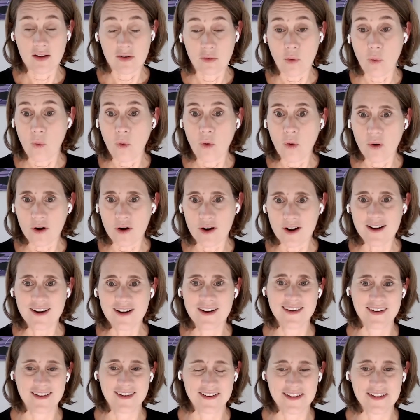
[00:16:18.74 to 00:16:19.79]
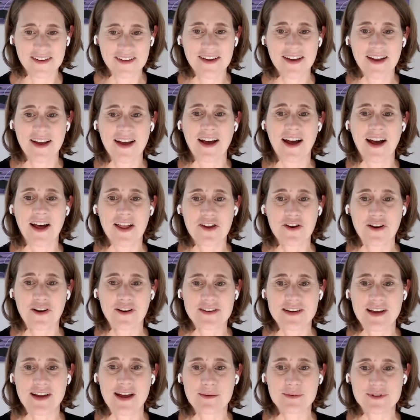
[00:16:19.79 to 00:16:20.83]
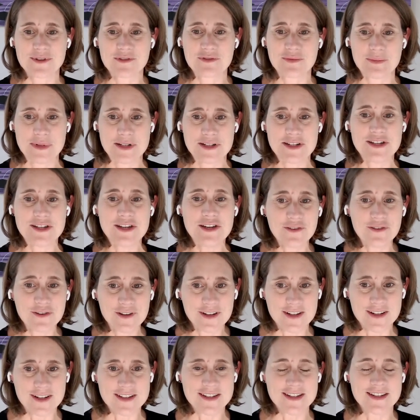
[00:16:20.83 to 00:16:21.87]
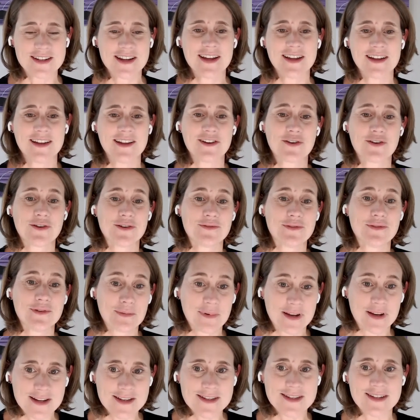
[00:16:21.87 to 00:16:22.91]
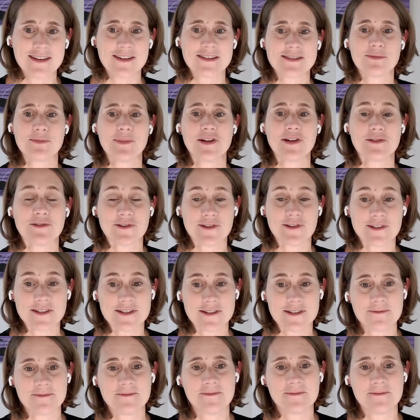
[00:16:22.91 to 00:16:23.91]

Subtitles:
or other types of materials that could replace these minerals.